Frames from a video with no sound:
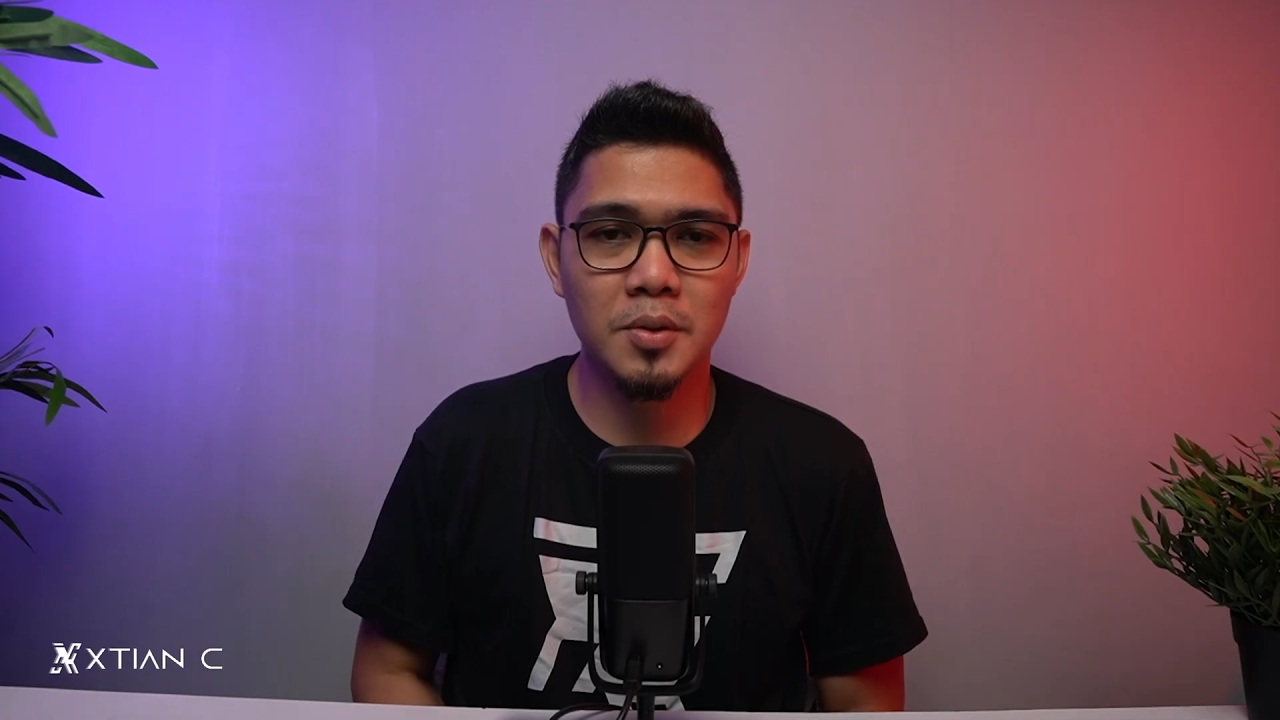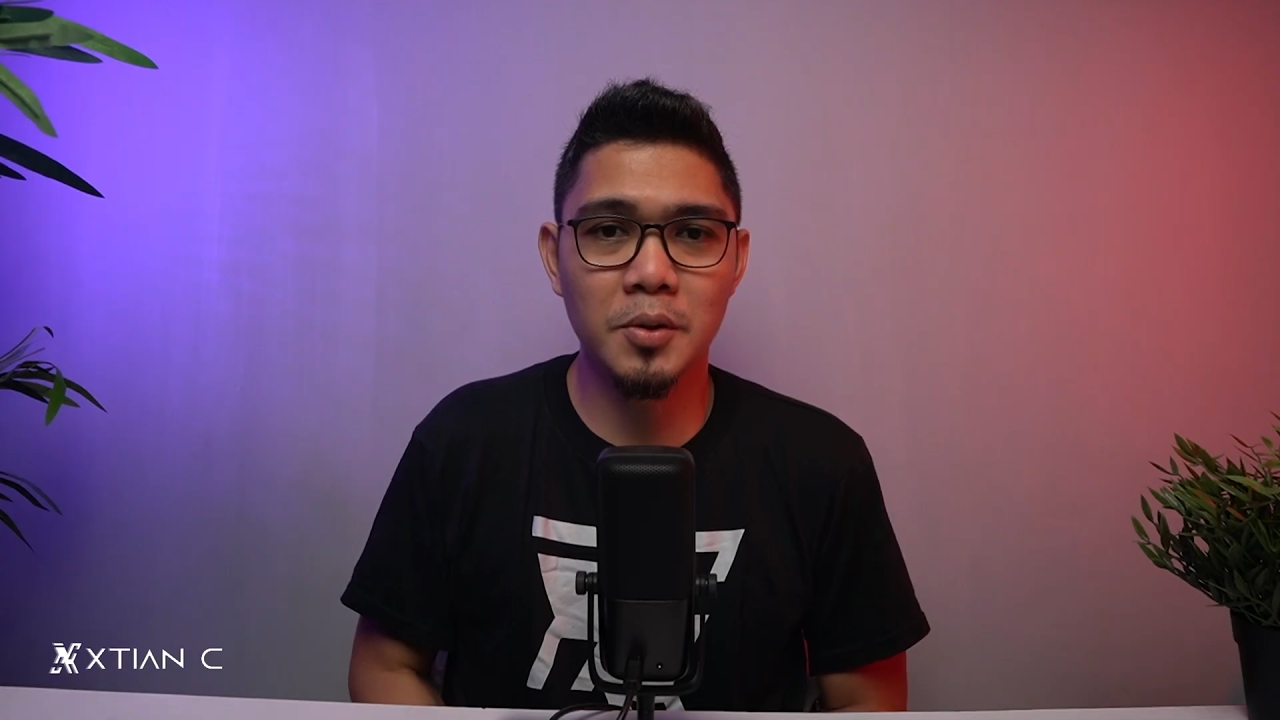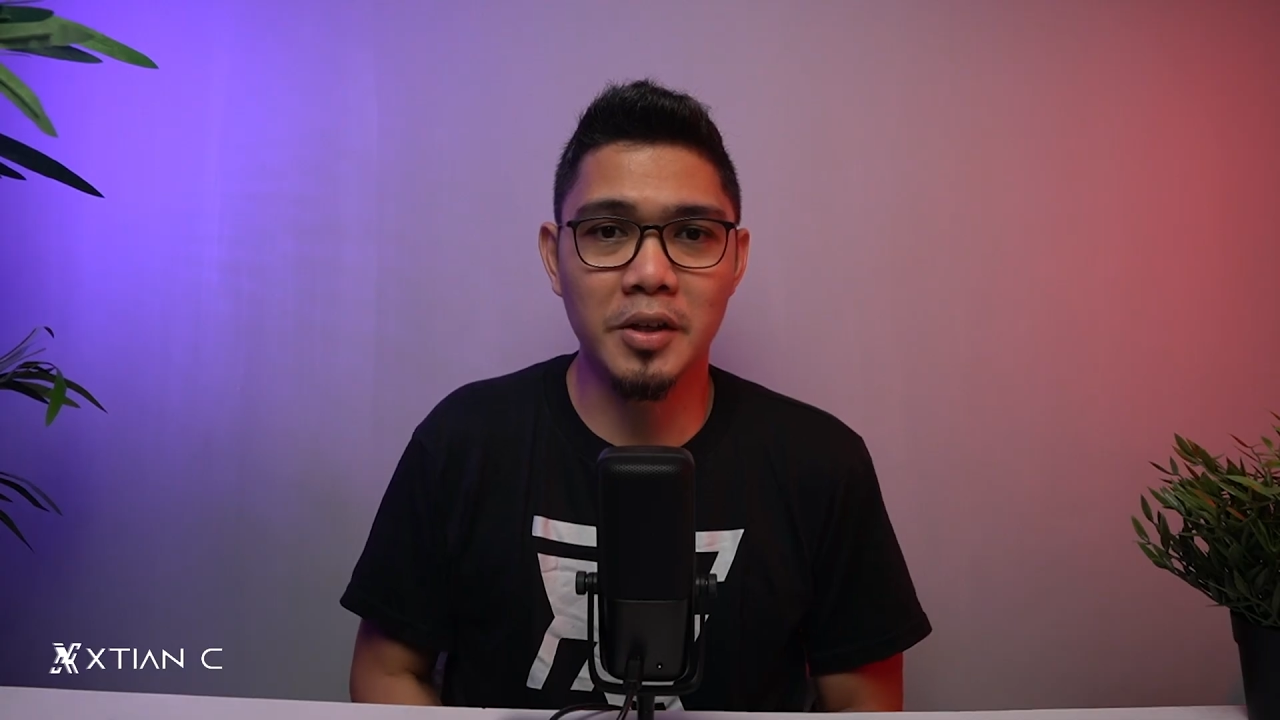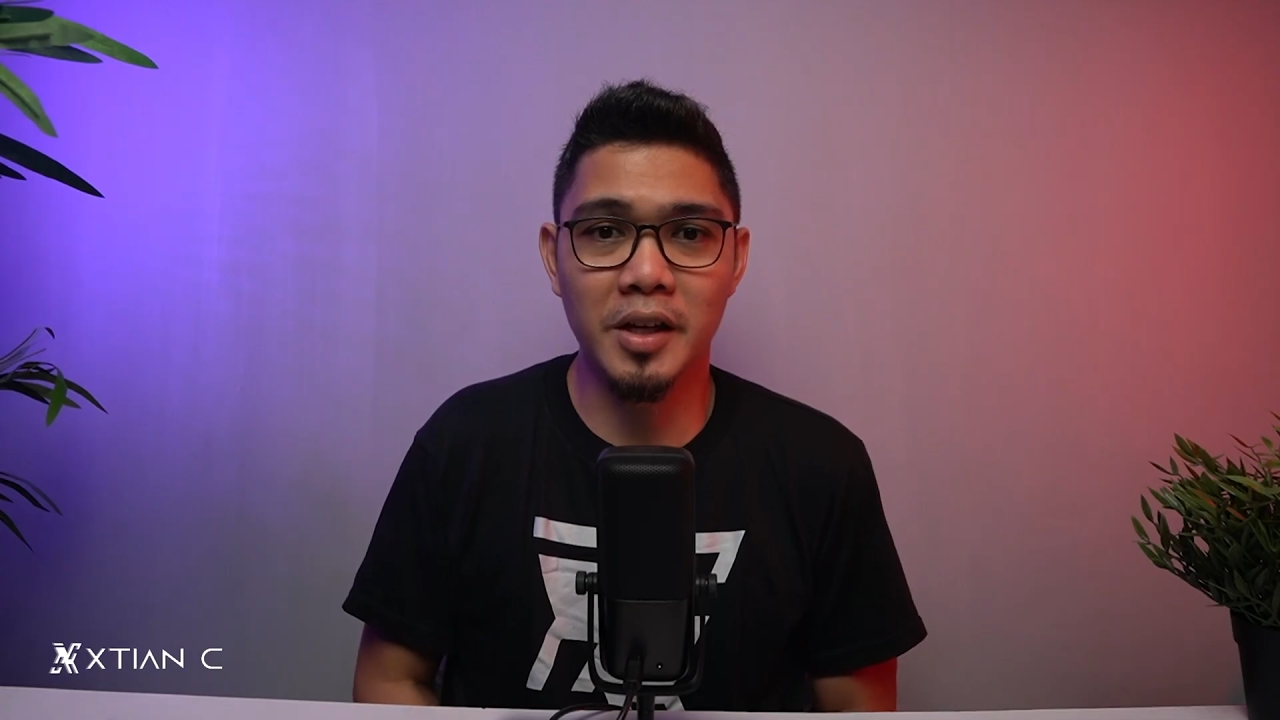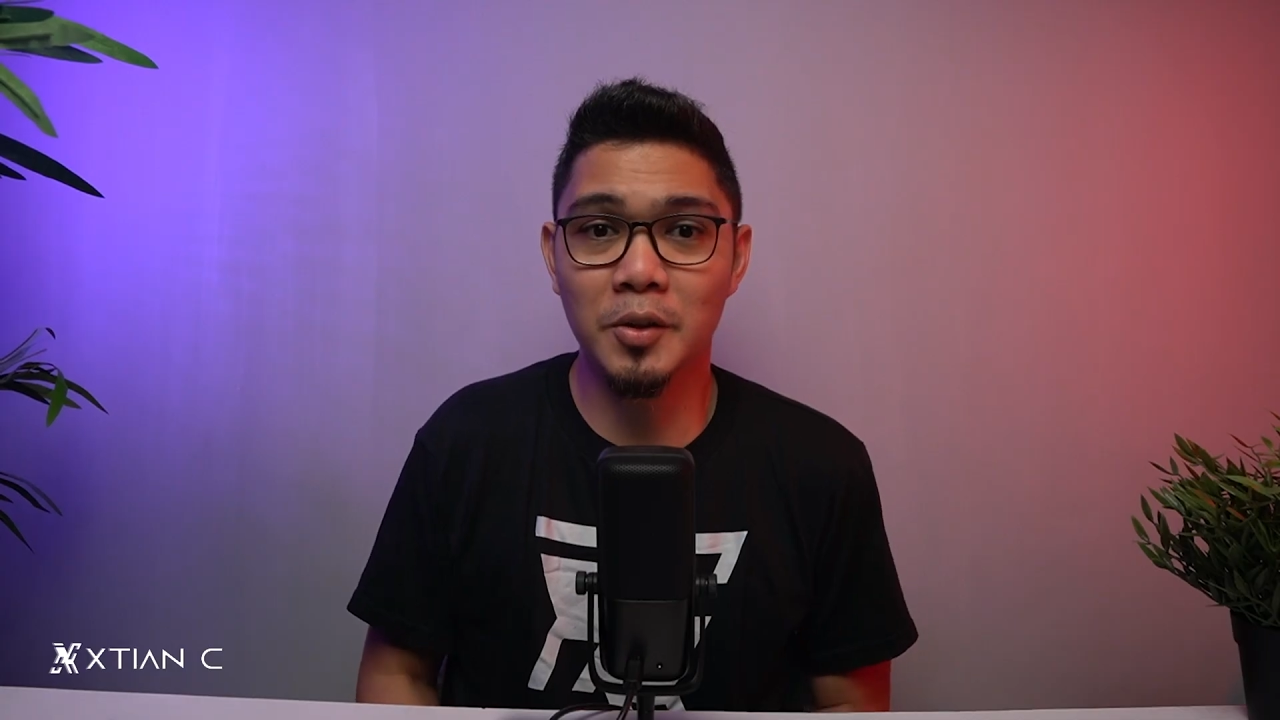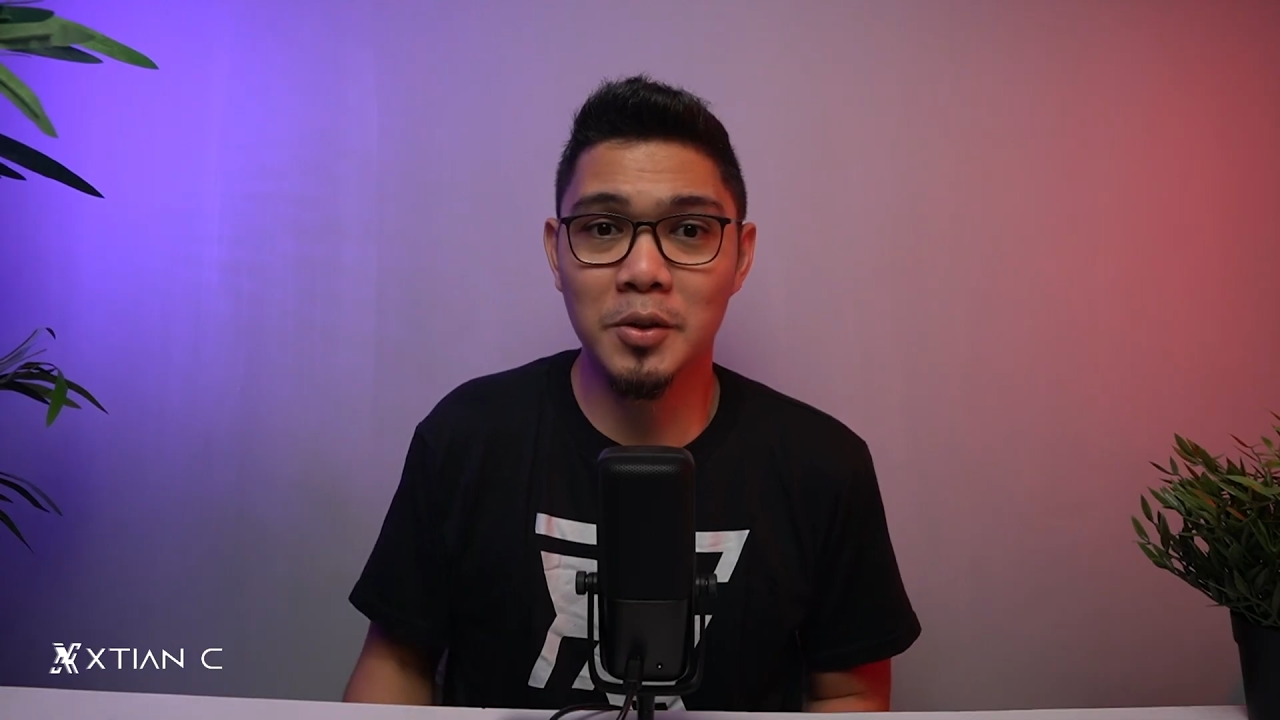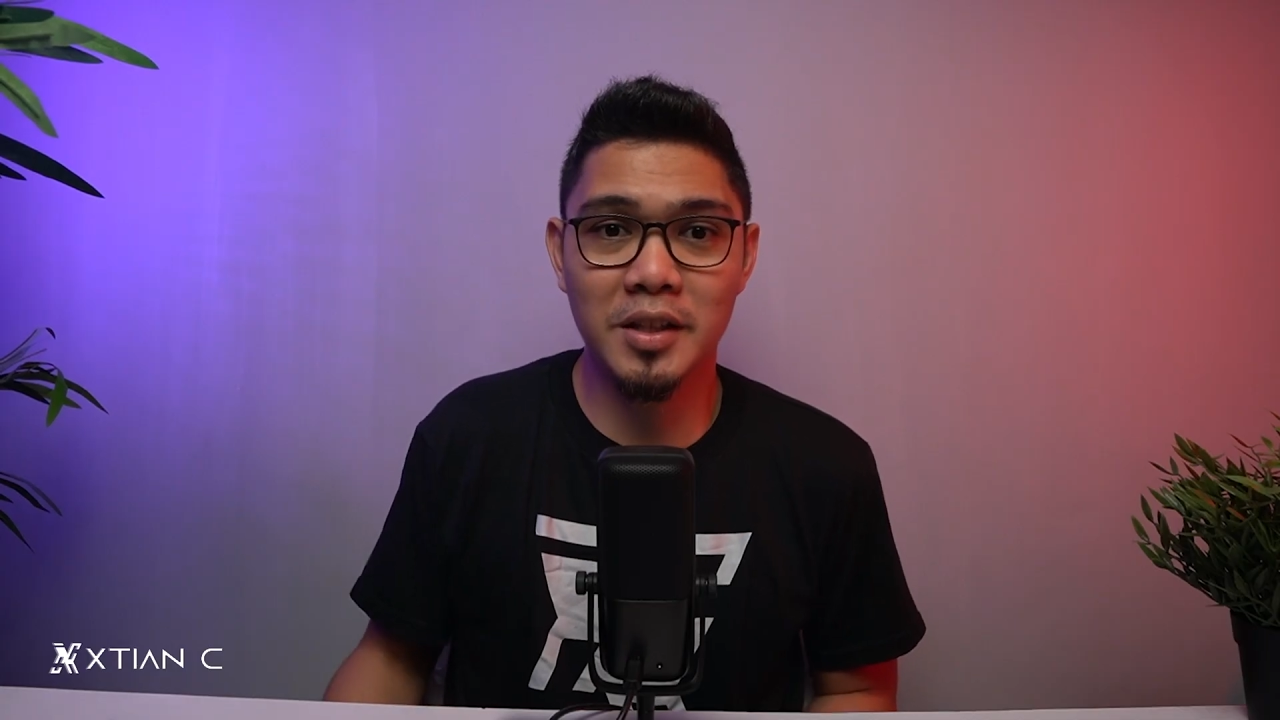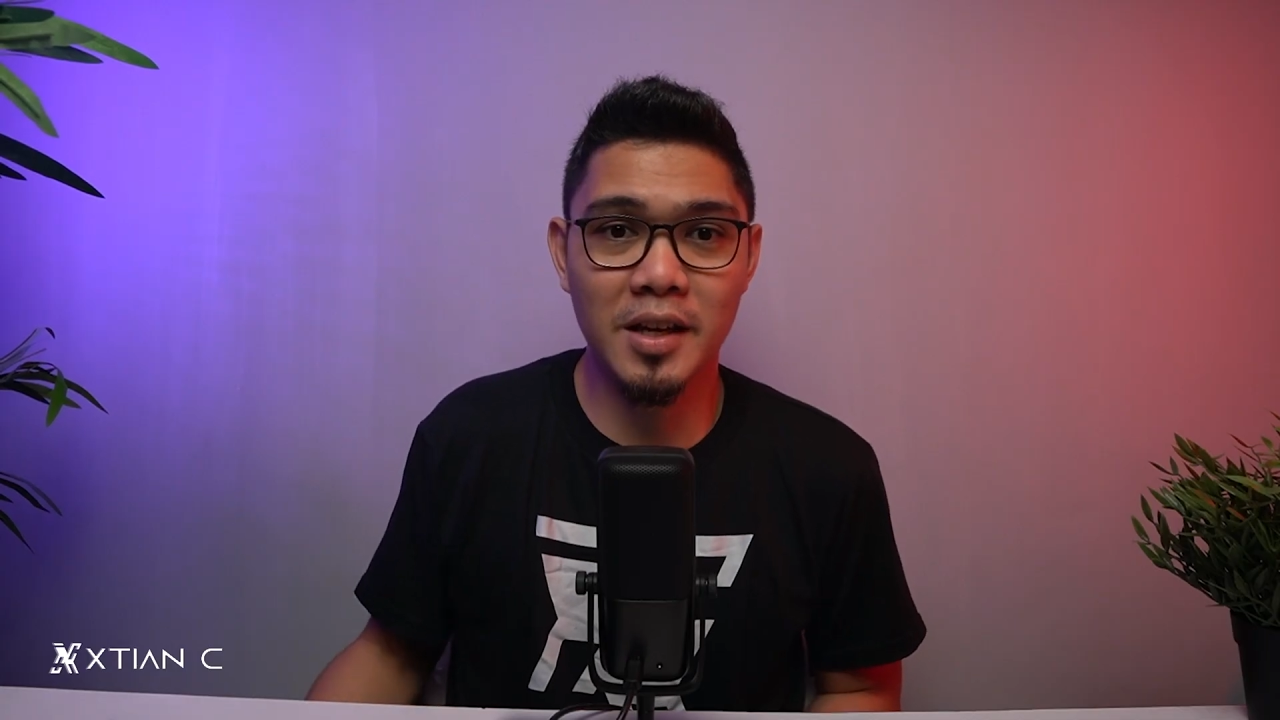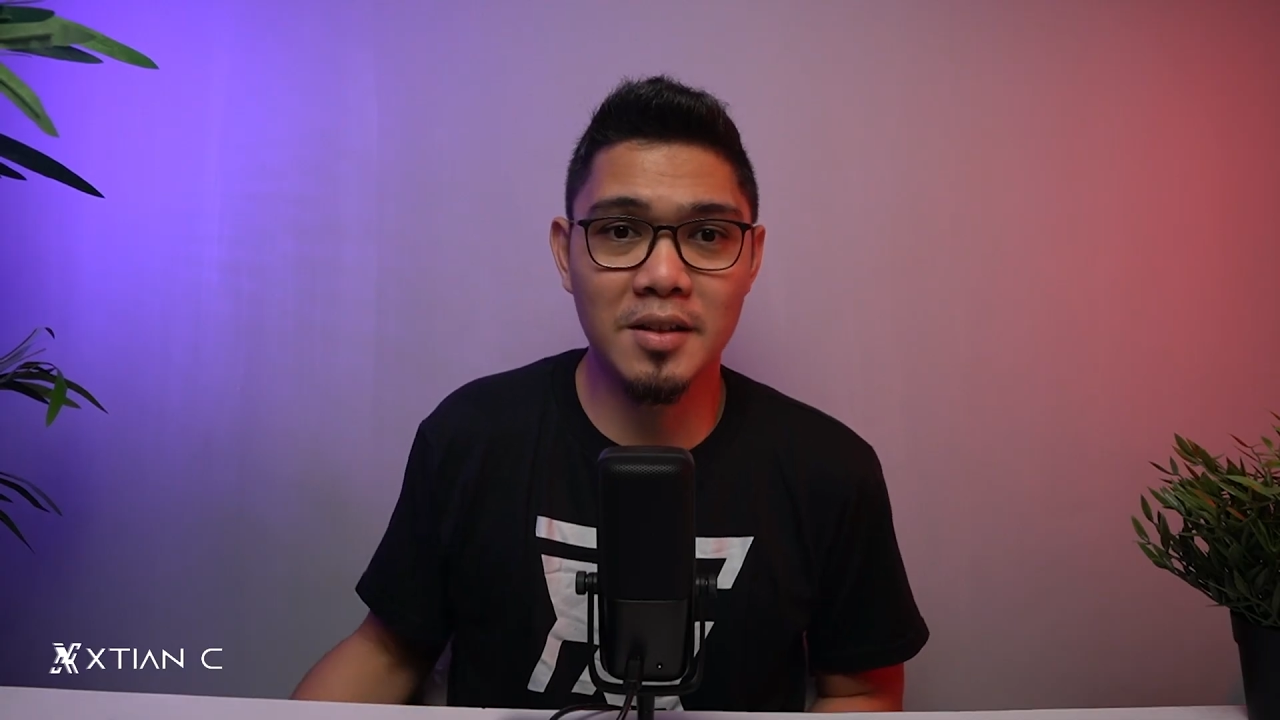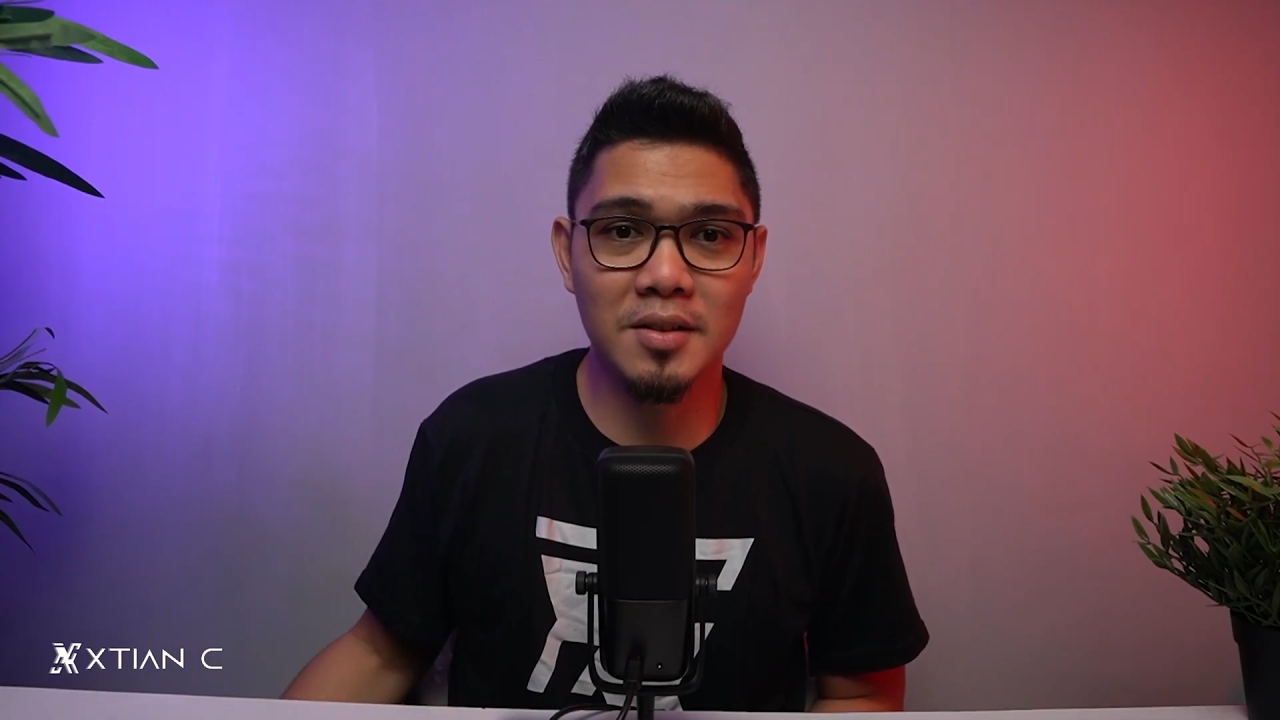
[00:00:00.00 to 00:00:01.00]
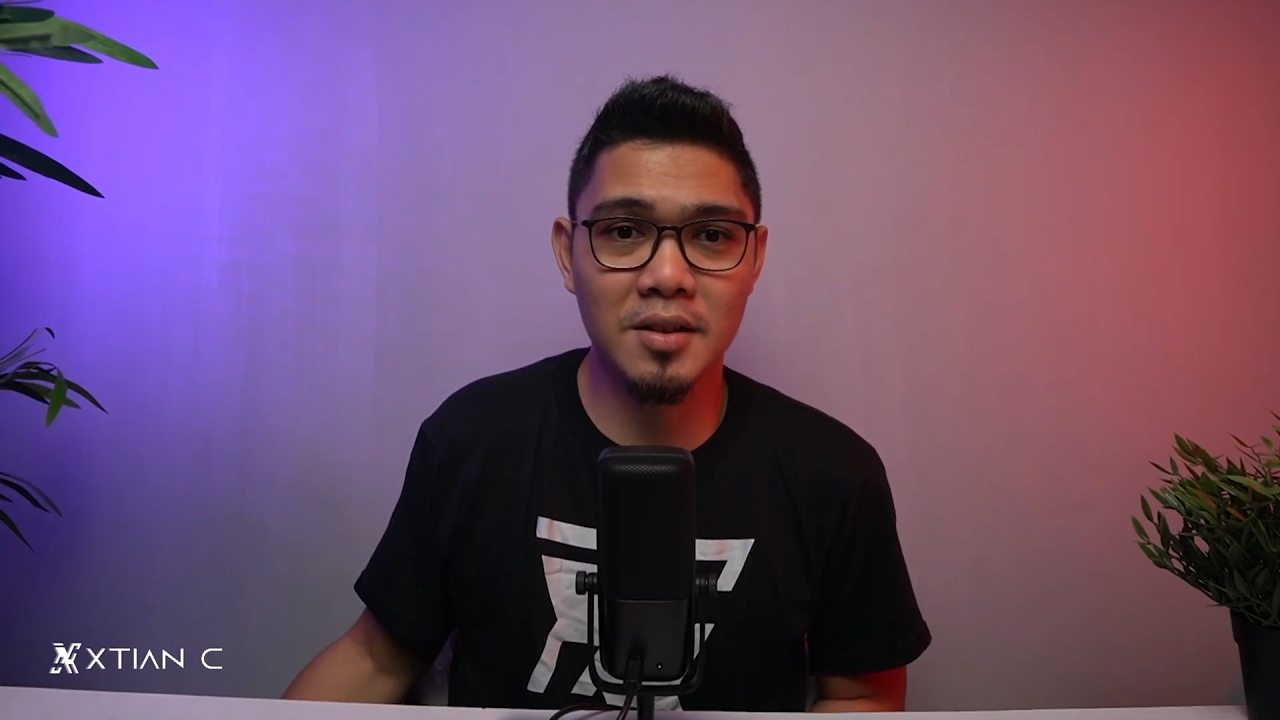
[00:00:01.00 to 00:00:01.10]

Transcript: So itong case